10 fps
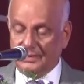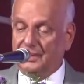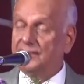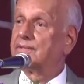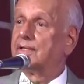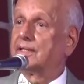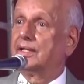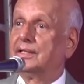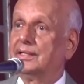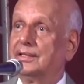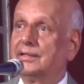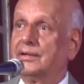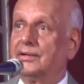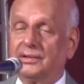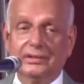See, recently
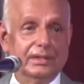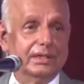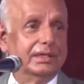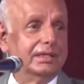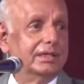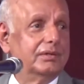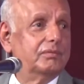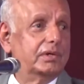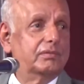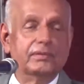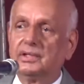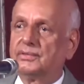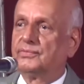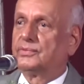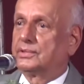on the one hundred
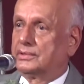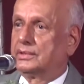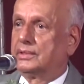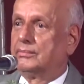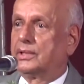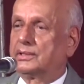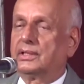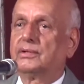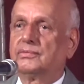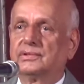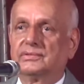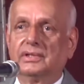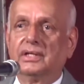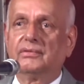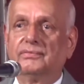twenty-fourth birth
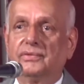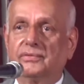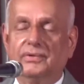anniversary of our